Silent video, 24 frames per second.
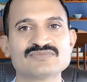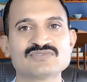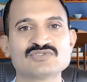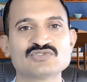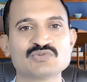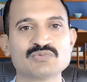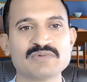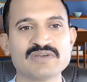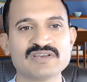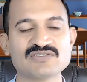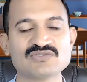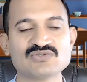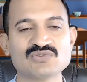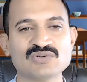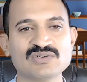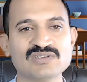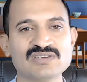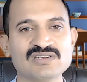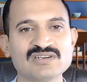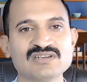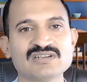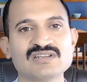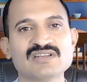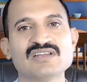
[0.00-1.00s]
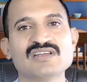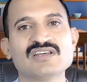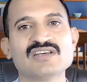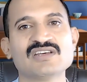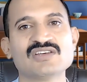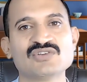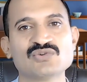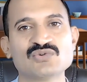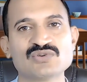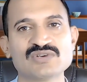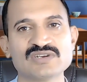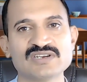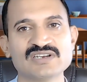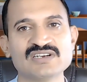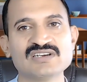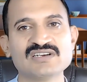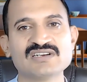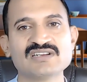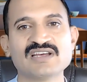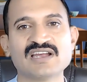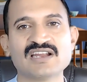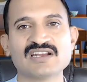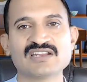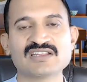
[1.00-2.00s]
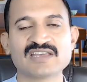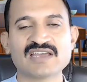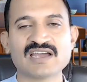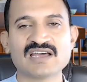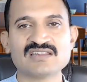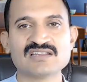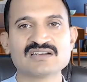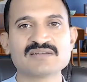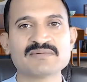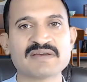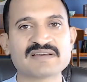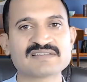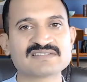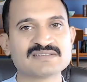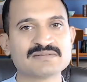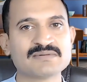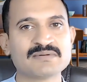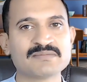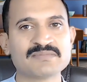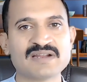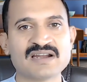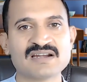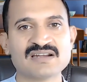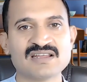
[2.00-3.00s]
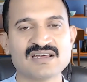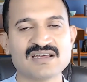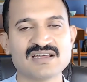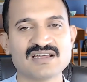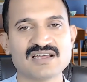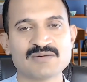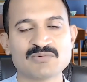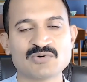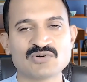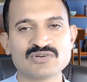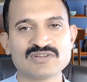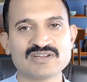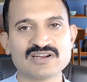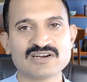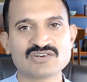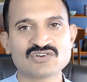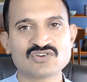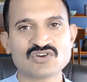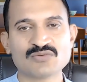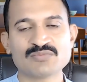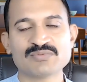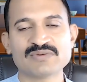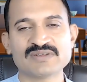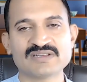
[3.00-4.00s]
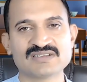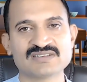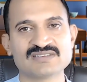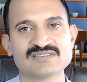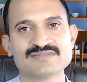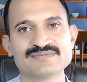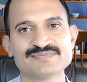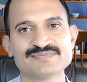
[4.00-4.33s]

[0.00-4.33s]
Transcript: So make sure you read and gather maximum data about that topic.